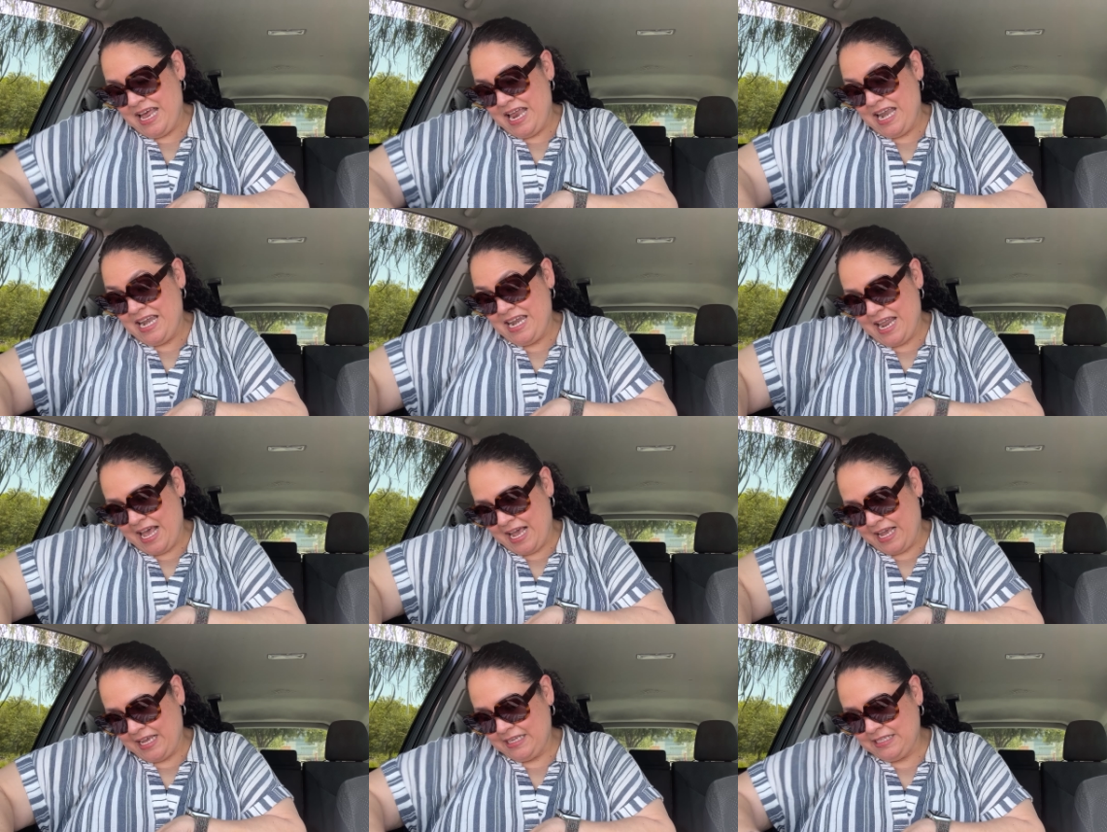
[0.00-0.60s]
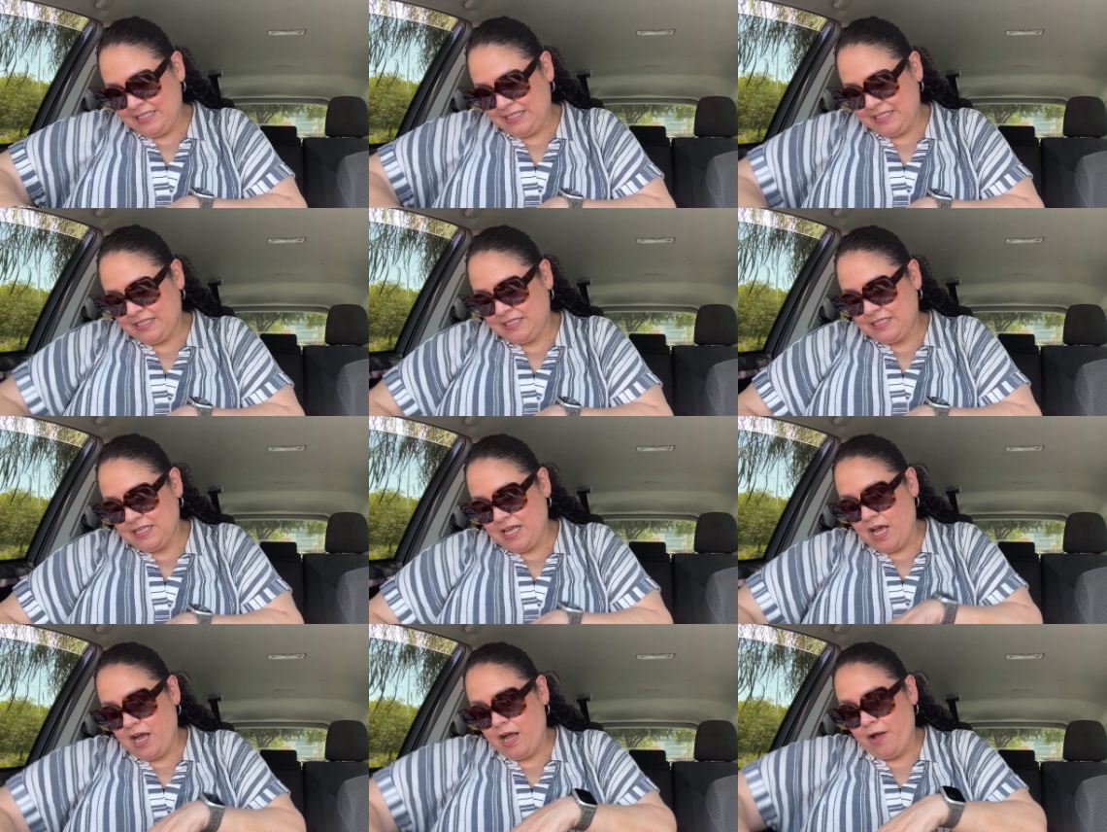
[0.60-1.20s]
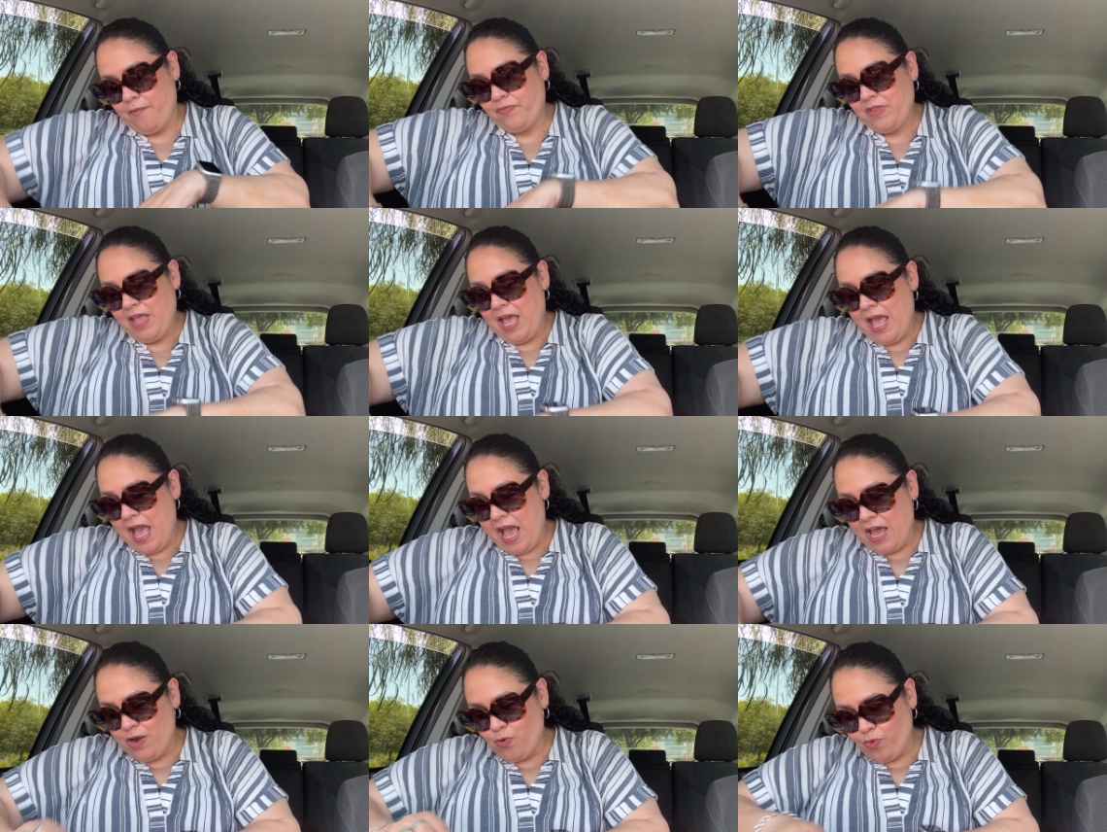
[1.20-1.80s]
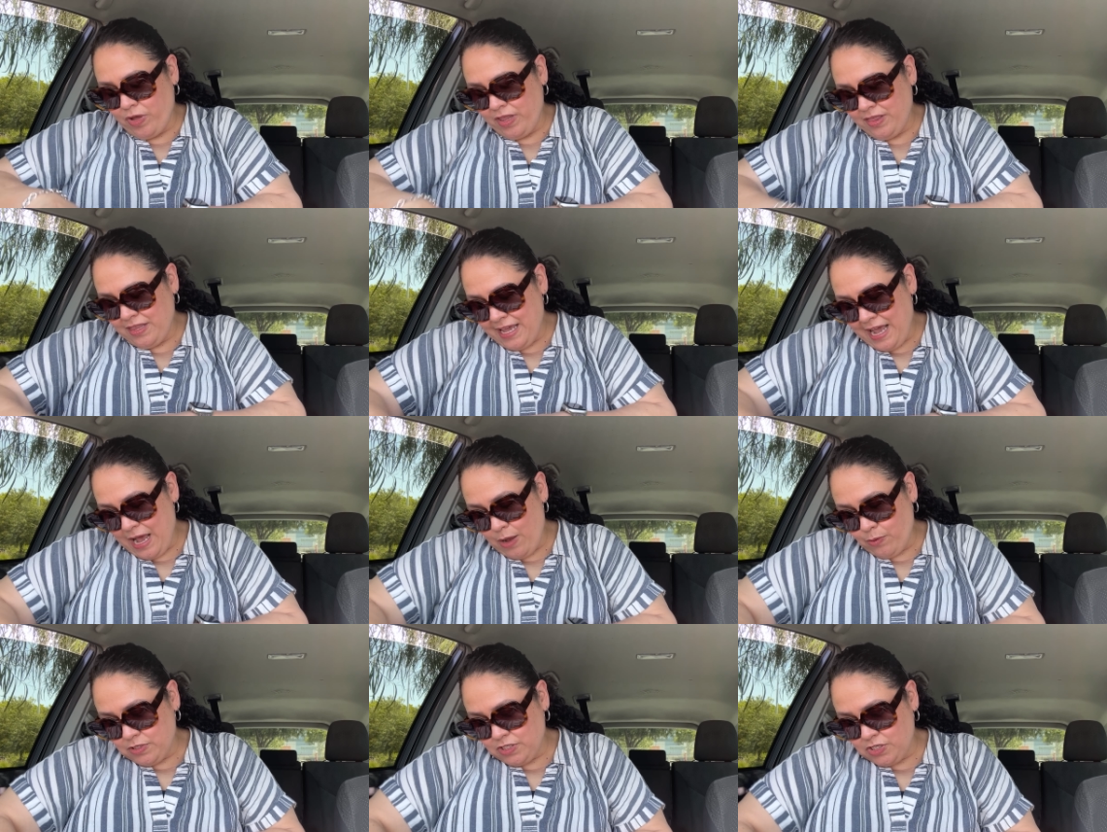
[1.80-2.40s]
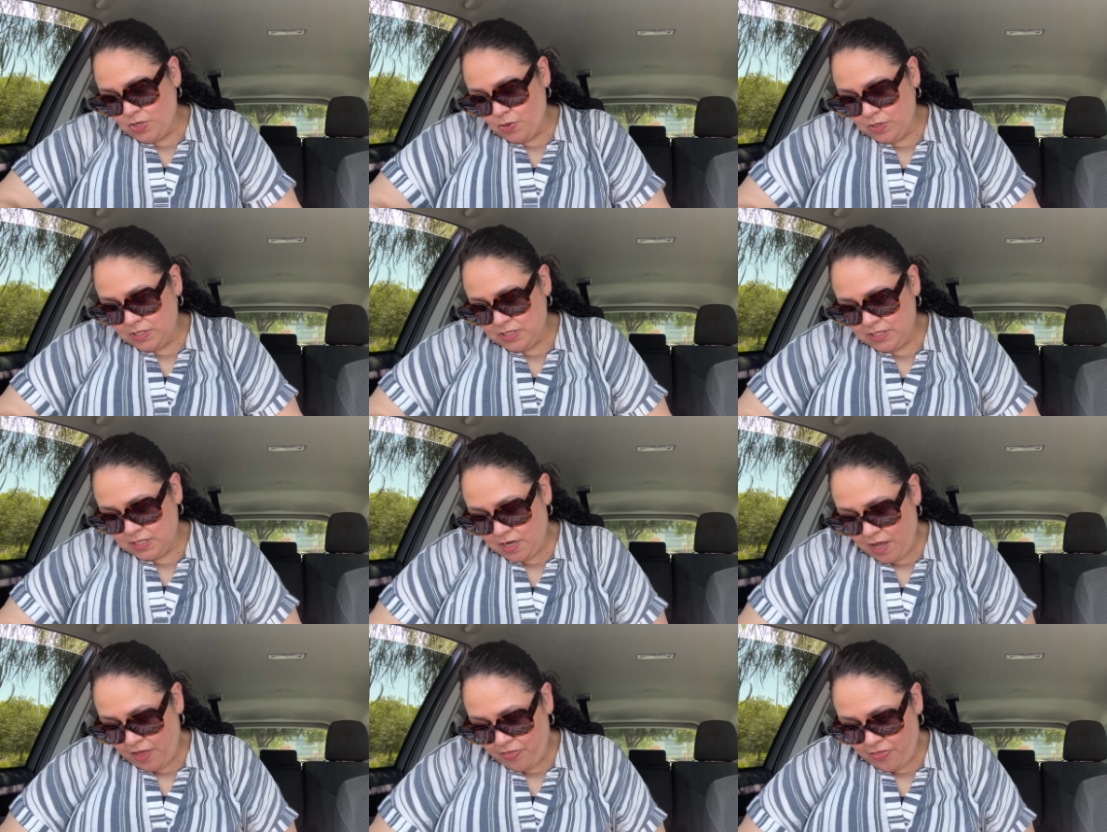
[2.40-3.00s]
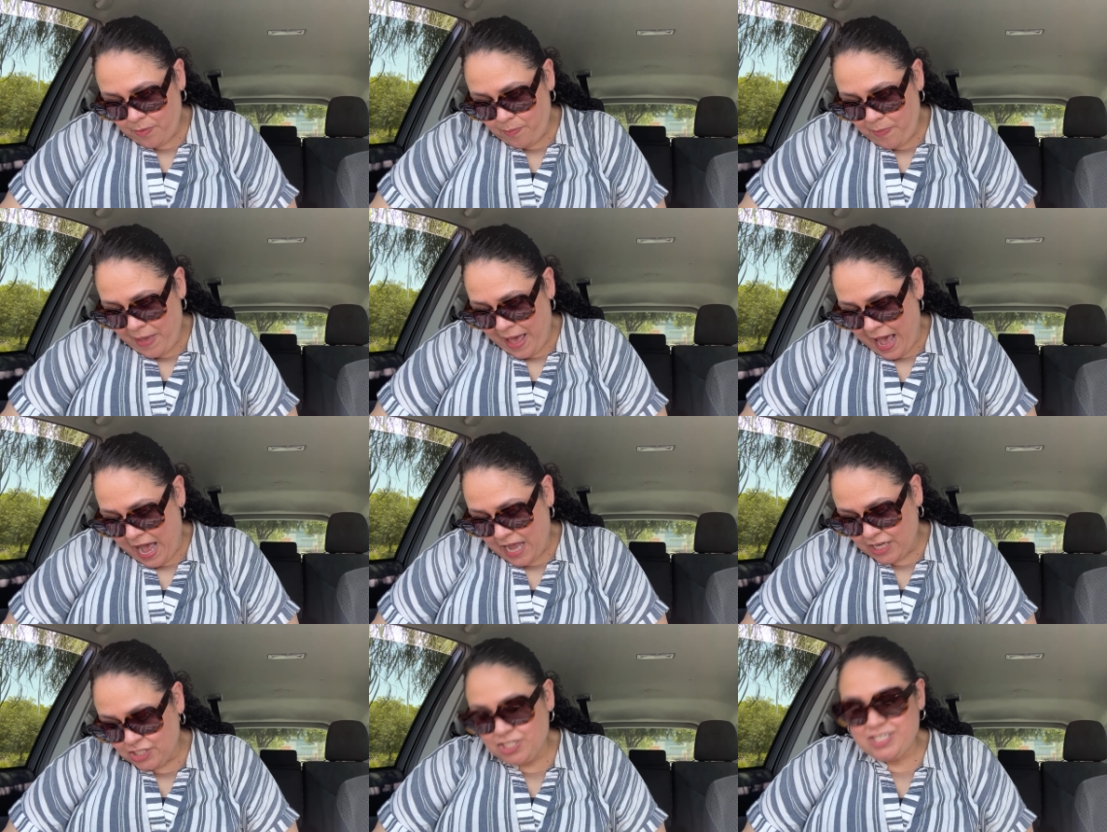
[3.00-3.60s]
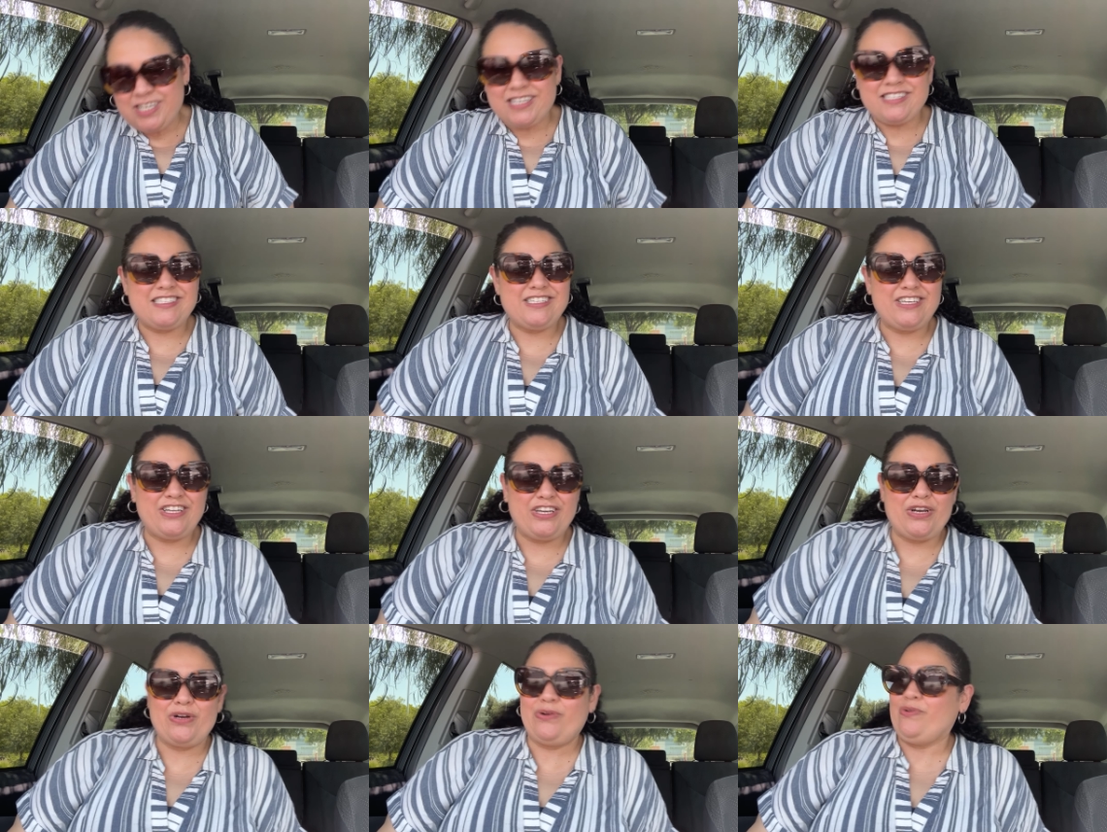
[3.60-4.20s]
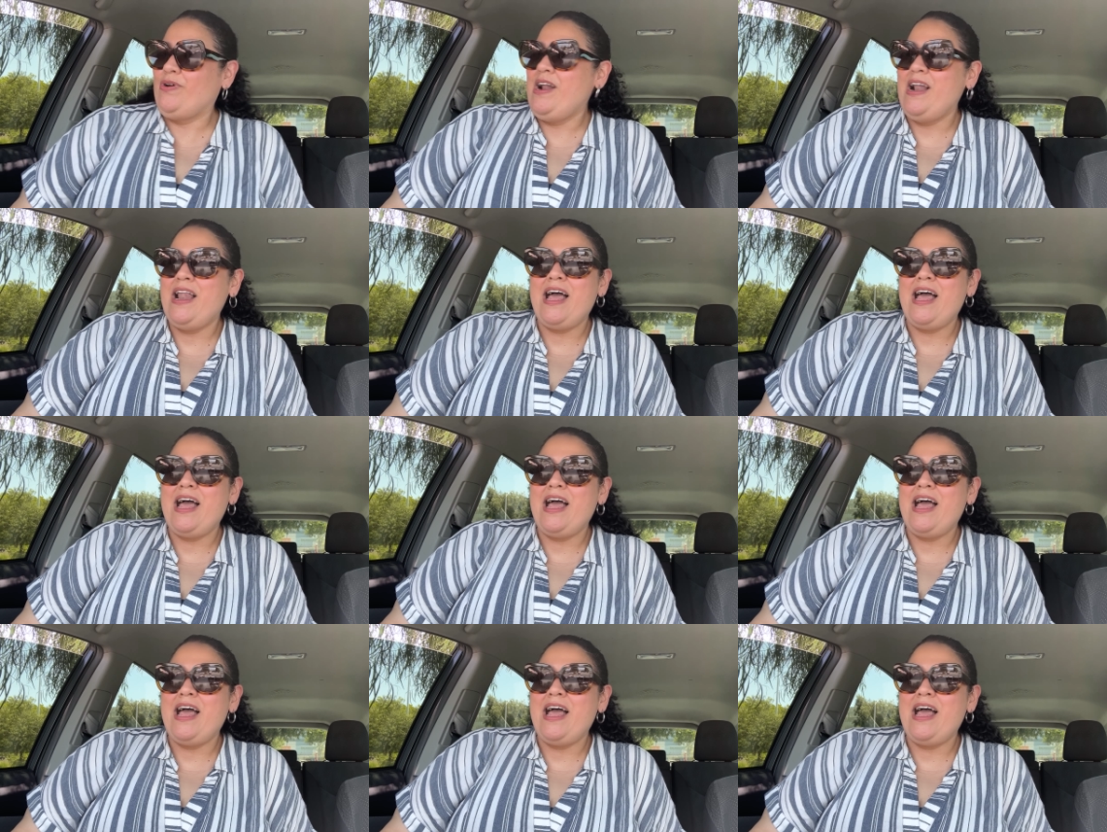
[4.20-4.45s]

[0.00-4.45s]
nice. Um, and one thing I was noticing on the patch, because, you know,